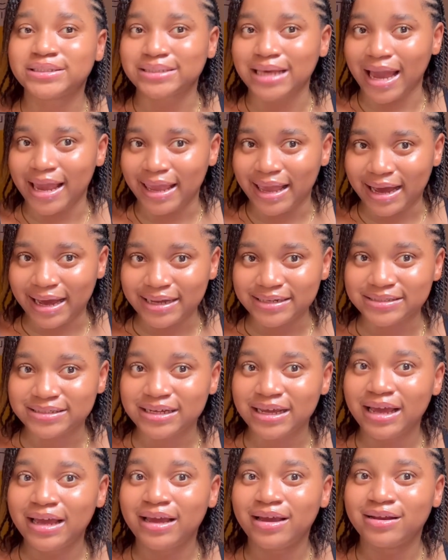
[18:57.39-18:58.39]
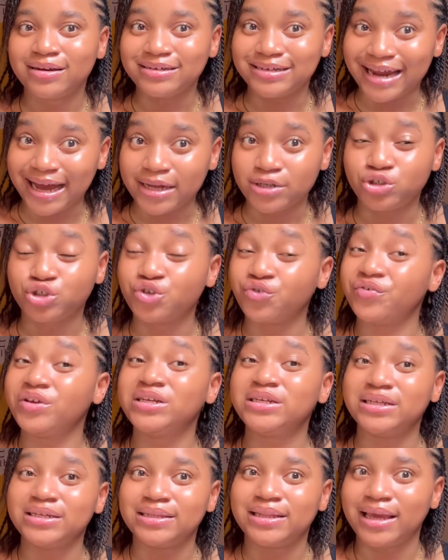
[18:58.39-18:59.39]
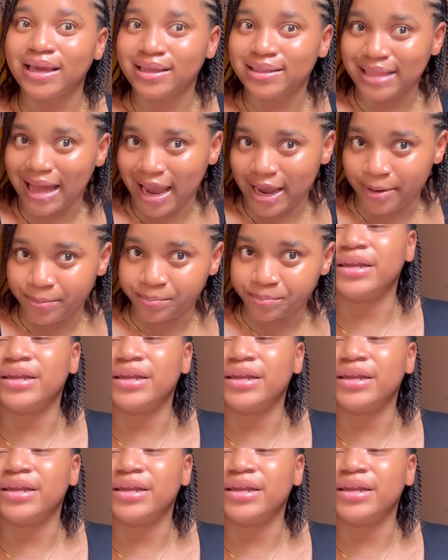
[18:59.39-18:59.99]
tired than during the daytime.